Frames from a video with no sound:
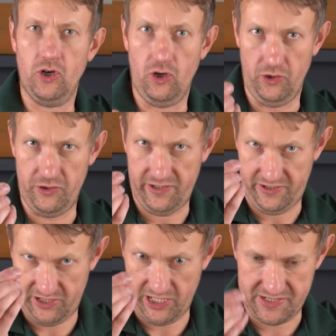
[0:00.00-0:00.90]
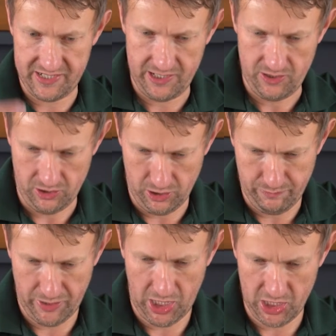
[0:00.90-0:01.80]
under 30 or
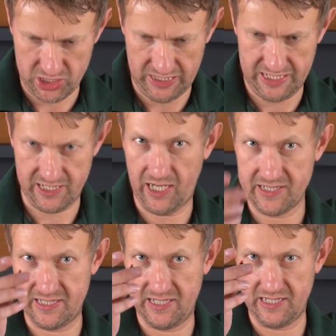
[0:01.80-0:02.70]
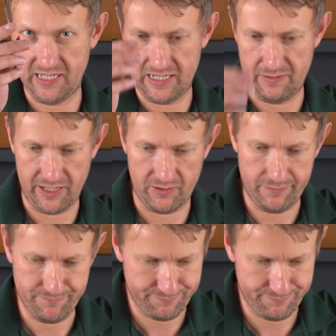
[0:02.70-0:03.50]
partially sighted and needed a big one.